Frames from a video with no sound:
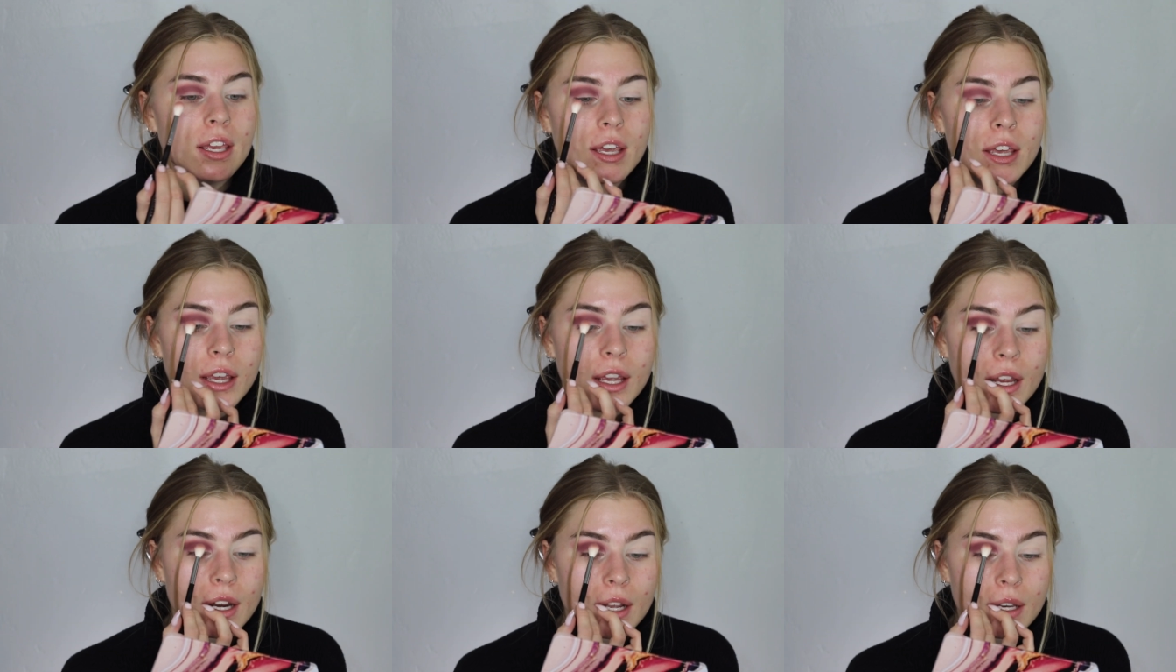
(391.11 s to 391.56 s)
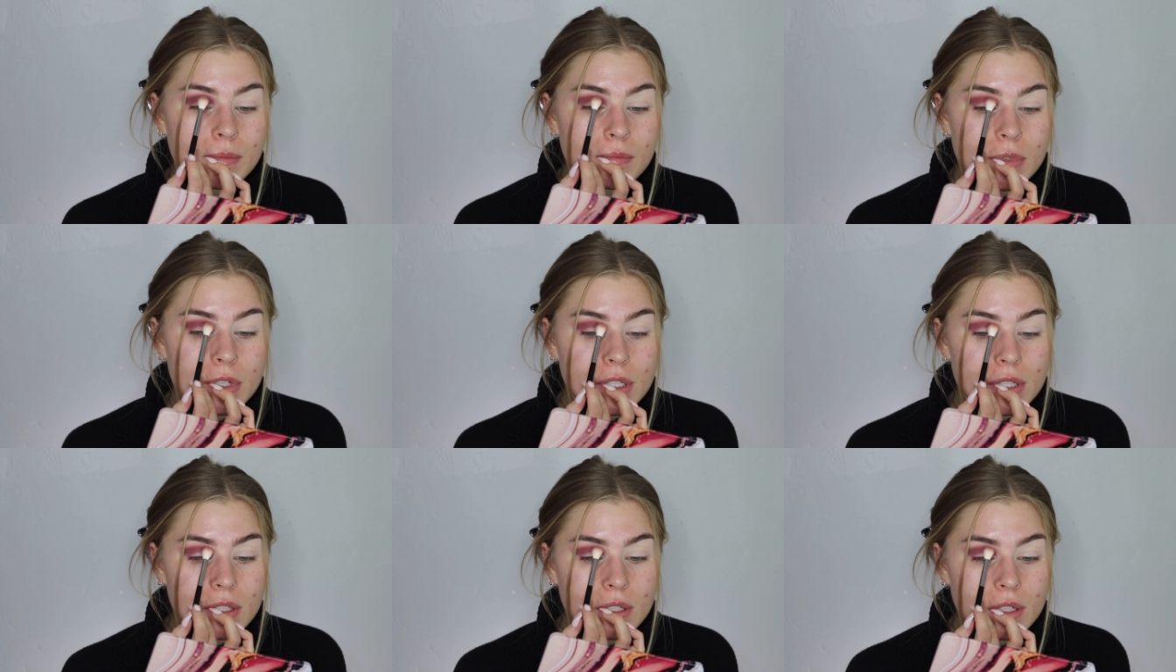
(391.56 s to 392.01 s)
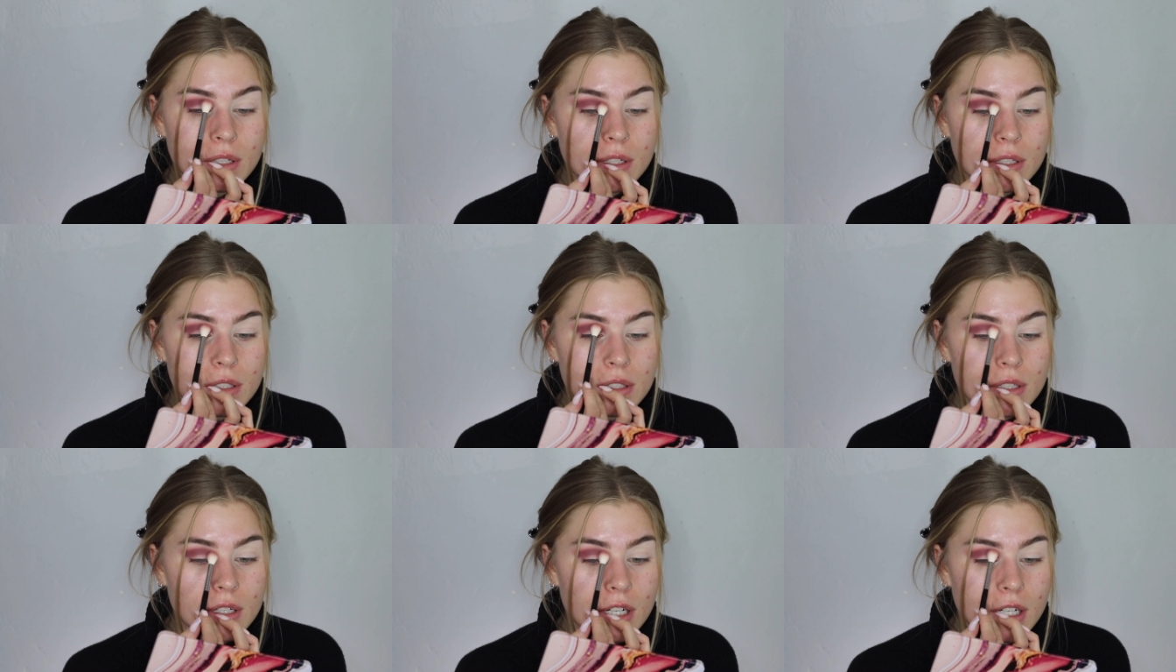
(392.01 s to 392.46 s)
And I'm just
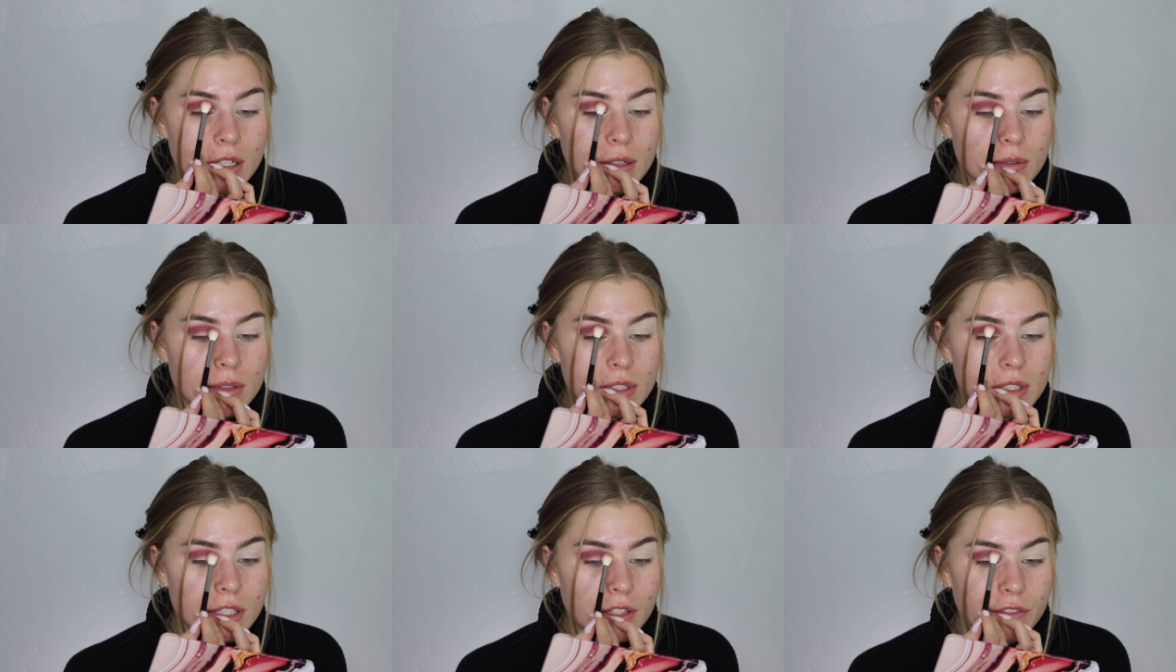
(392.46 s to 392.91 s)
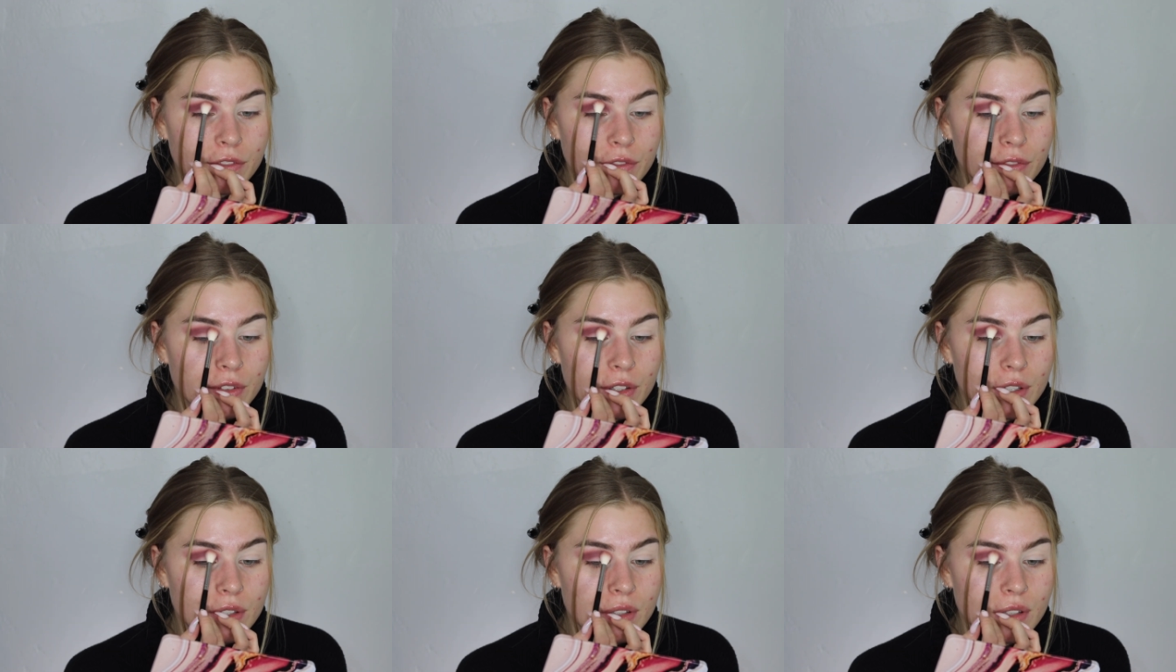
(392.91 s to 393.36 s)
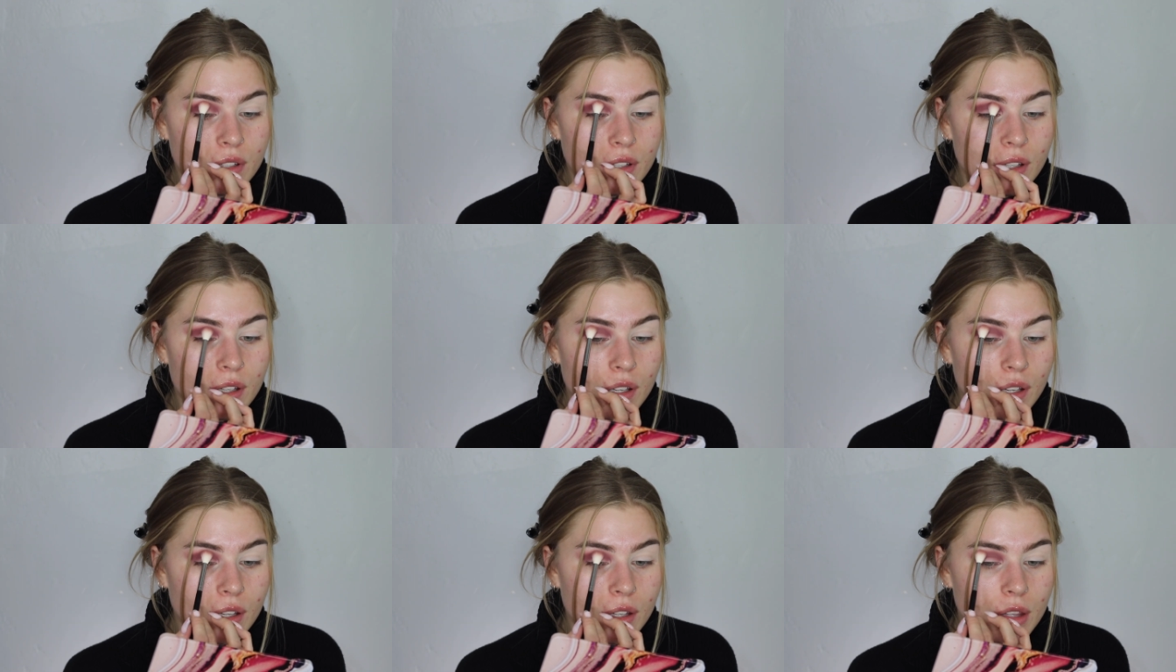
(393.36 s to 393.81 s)
gonna start
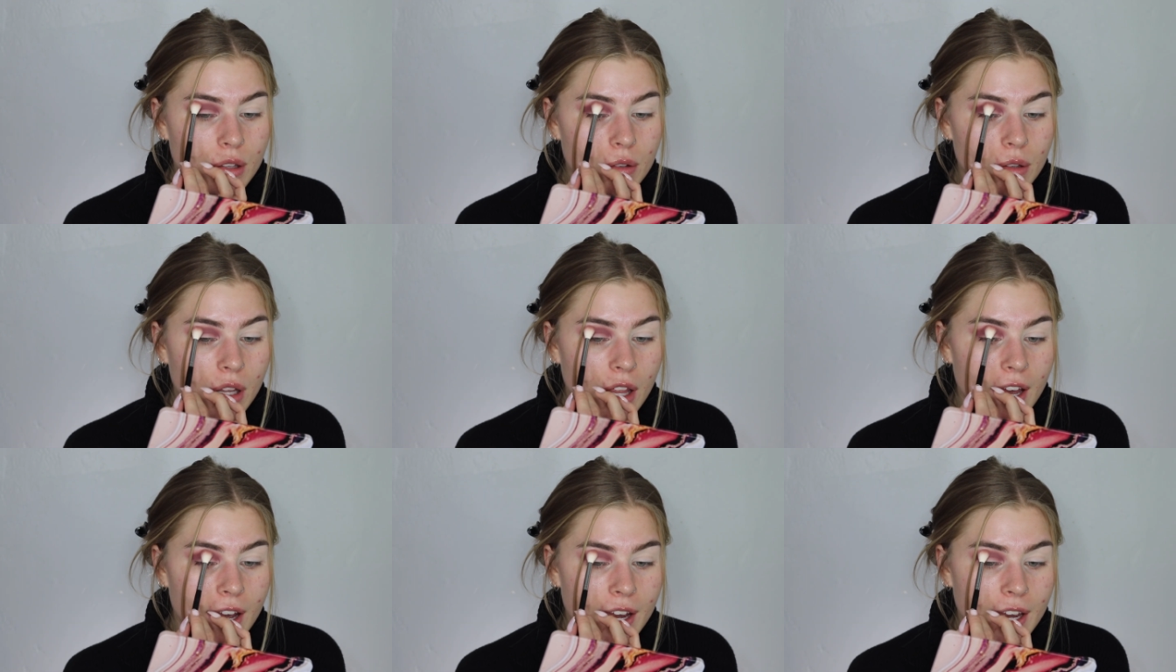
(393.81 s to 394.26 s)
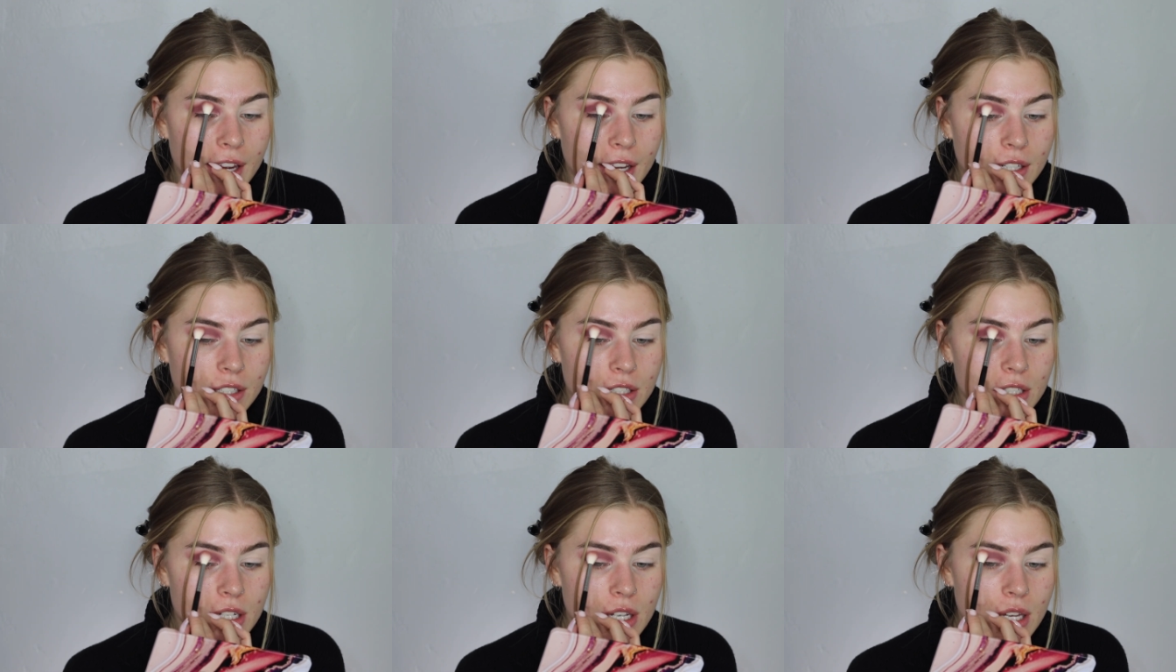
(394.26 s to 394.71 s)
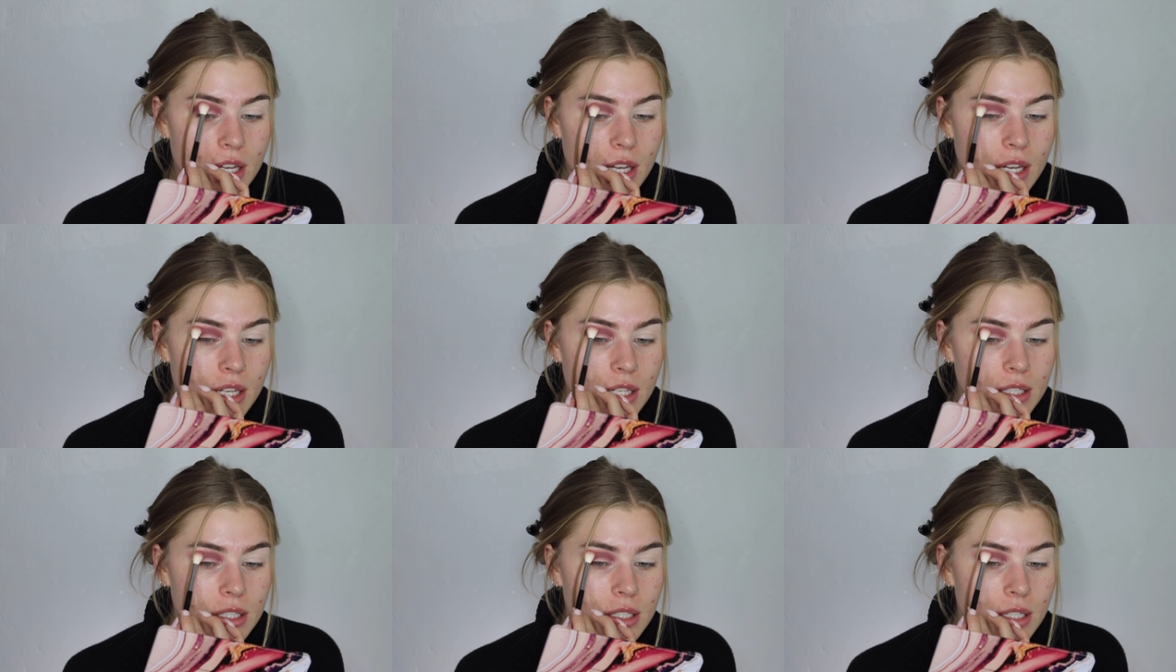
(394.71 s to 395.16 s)
diffusing the line
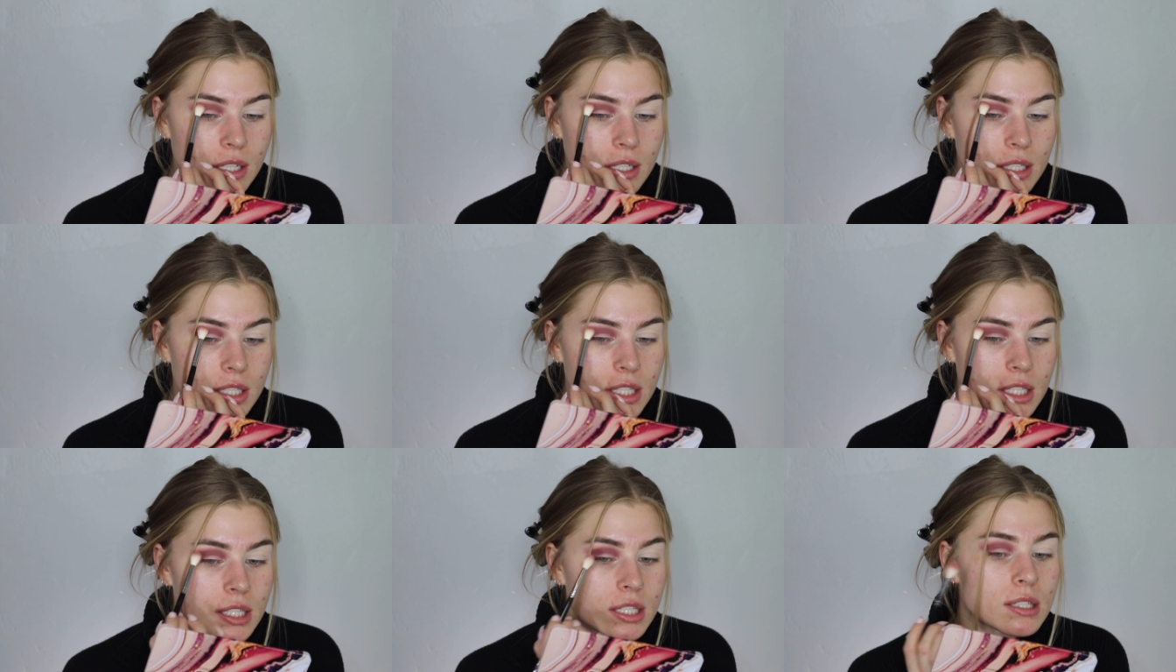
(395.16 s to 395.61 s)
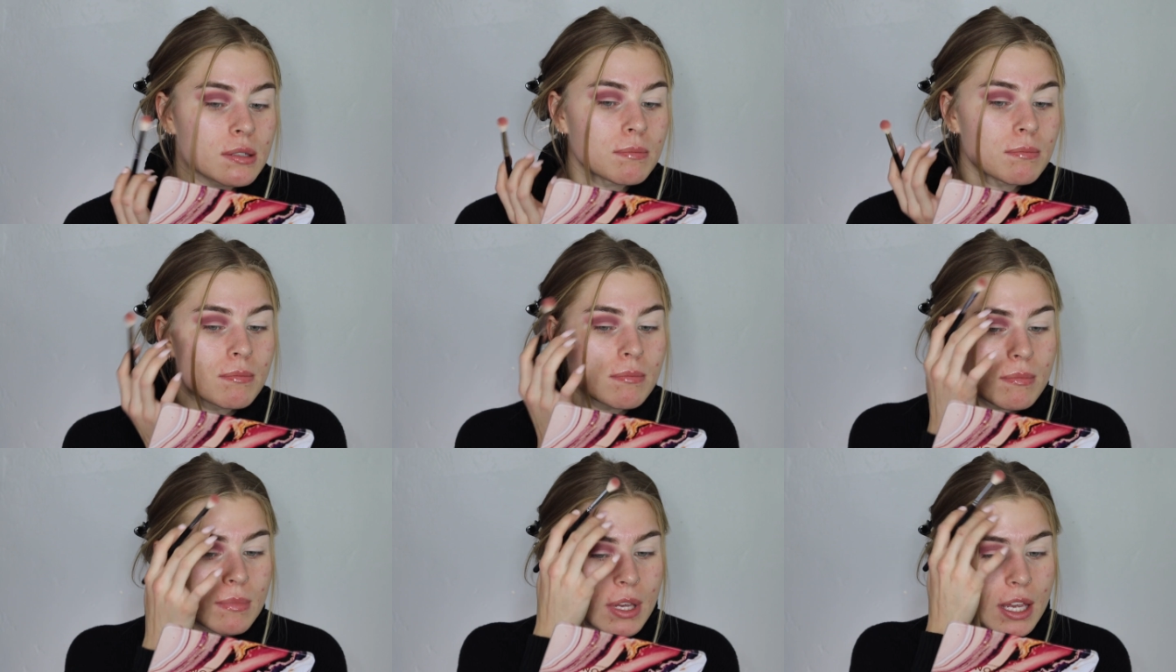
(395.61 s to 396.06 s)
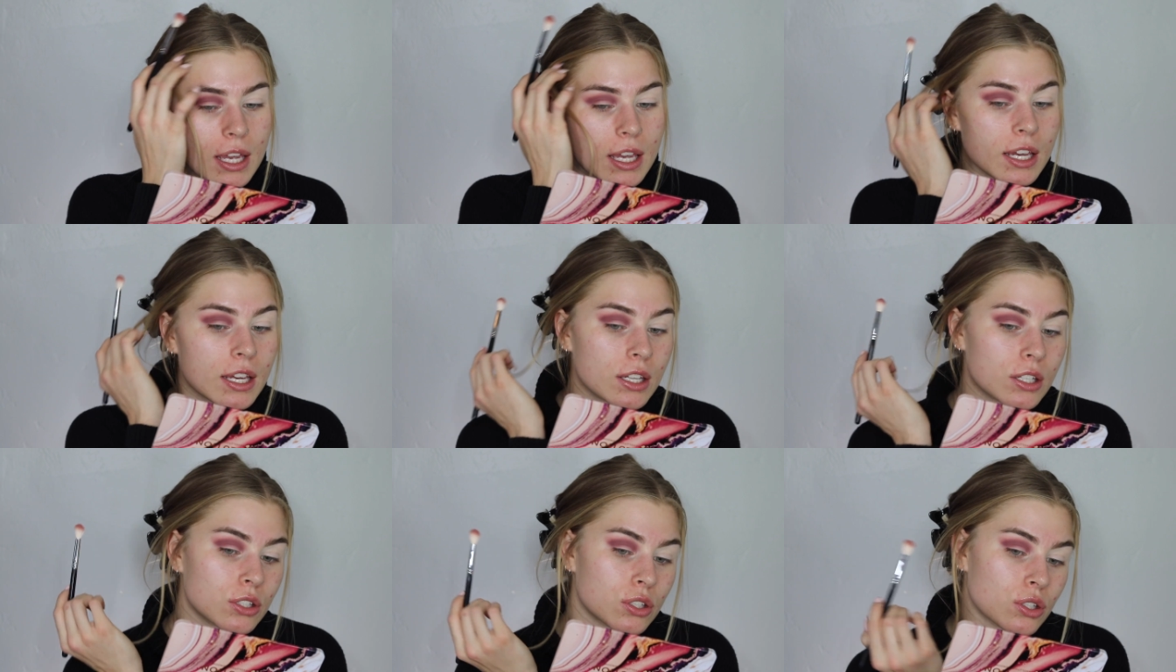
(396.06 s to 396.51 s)
just a
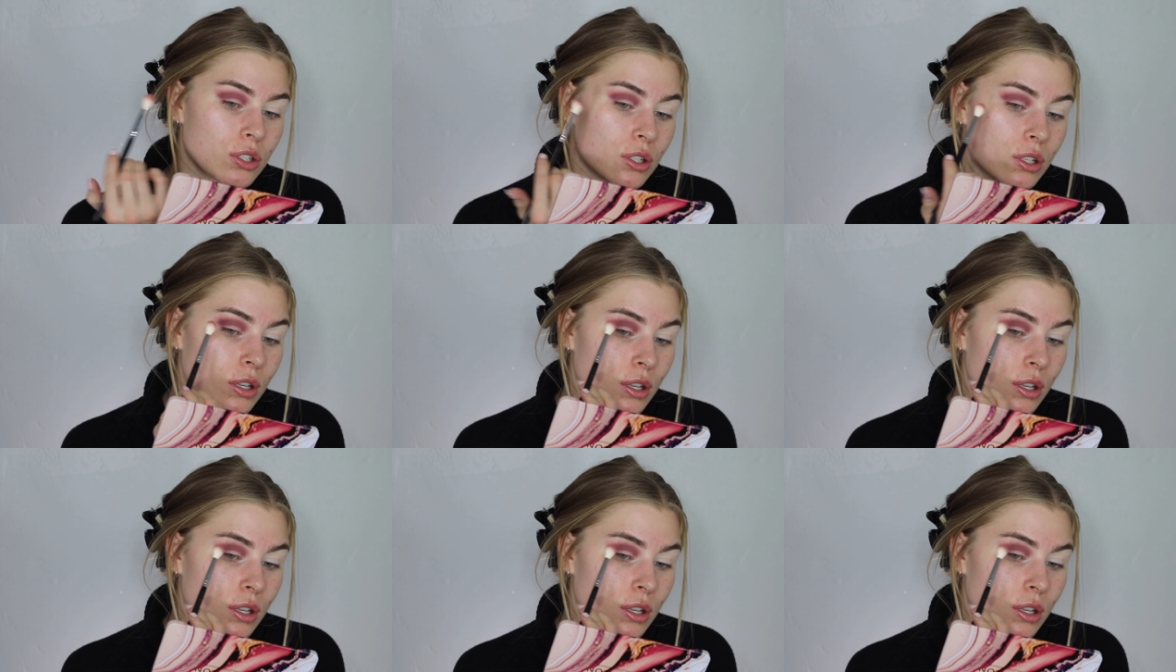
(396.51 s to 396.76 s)
smidge